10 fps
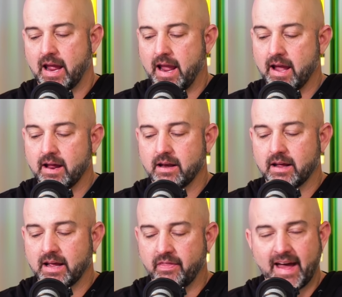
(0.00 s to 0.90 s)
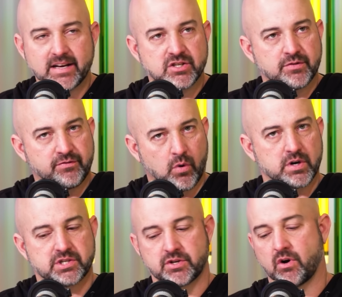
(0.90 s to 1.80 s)
And in that
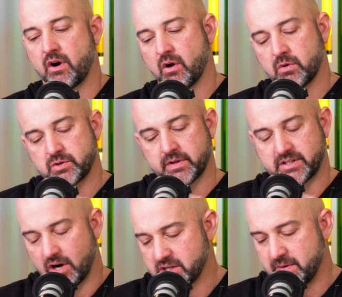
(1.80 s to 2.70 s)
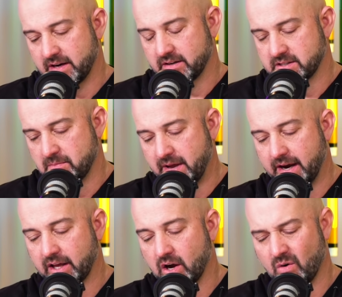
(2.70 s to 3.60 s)
divorce scenario, which I talked about just a
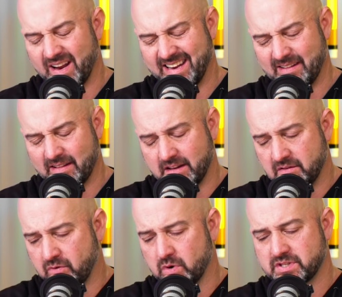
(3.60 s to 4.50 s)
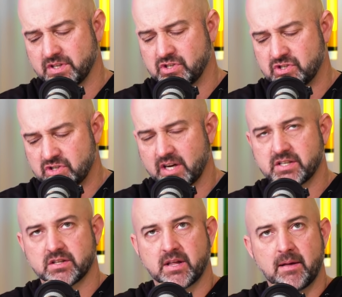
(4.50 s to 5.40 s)
minute ago, divorce is such
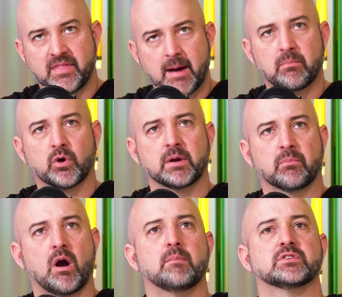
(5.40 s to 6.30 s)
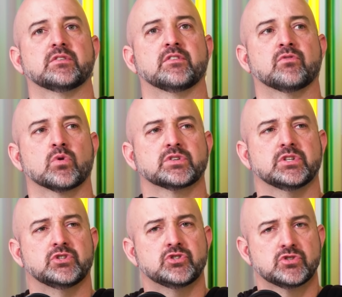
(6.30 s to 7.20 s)
that broken promise of divorce
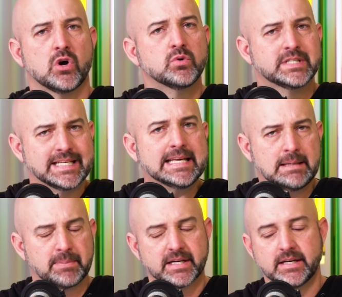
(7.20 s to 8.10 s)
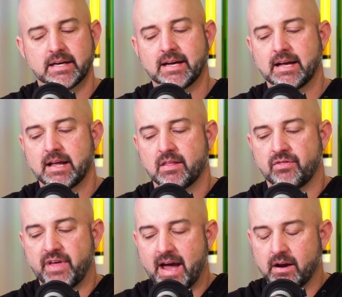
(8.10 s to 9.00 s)
is so deep
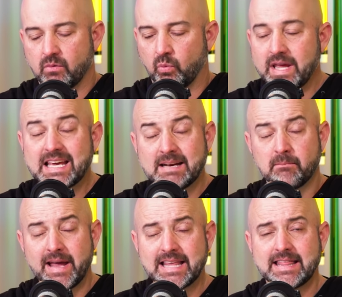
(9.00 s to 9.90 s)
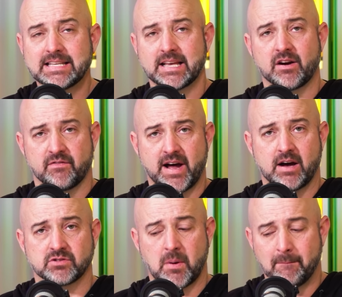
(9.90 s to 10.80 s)
that we can make these inner
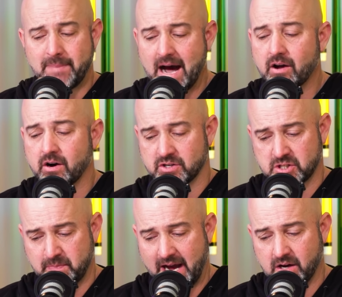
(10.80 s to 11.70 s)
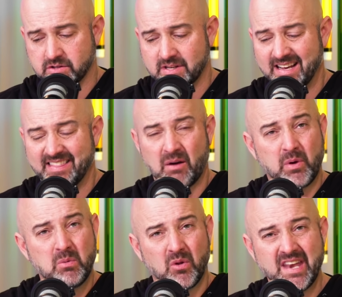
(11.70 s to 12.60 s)
vows about our spouse that
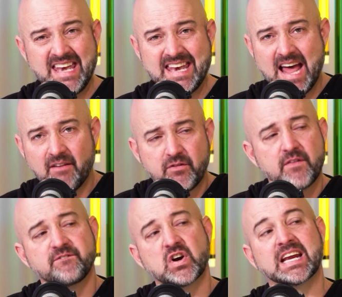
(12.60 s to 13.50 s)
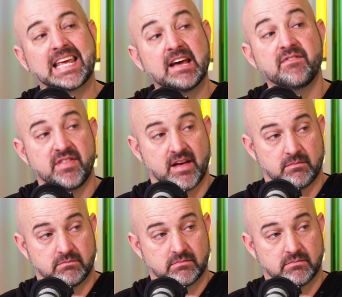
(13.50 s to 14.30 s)
we will never forgive them.